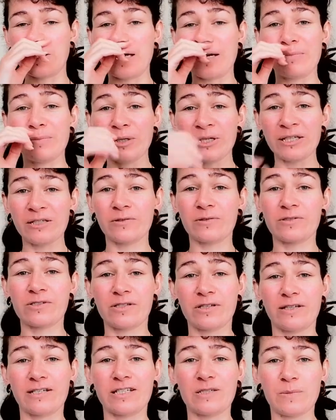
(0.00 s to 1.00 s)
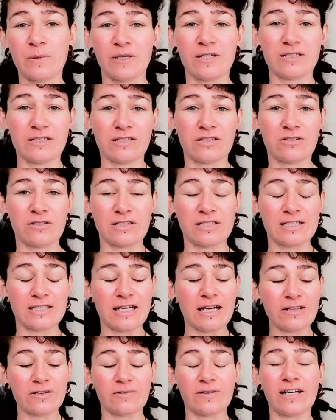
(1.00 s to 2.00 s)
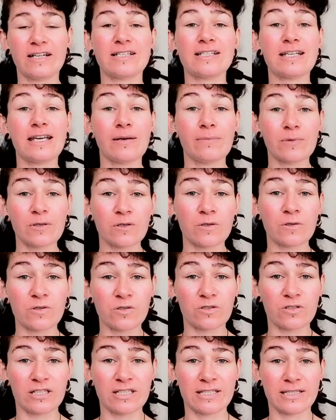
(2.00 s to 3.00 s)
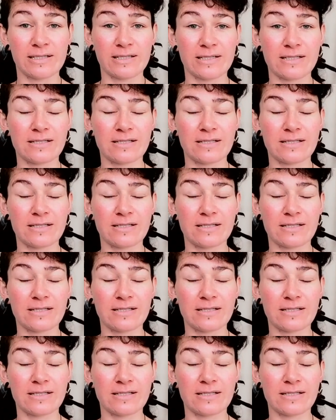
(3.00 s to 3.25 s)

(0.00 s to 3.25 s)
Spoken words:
Our body also experiences stress in other ways, chemical stresses.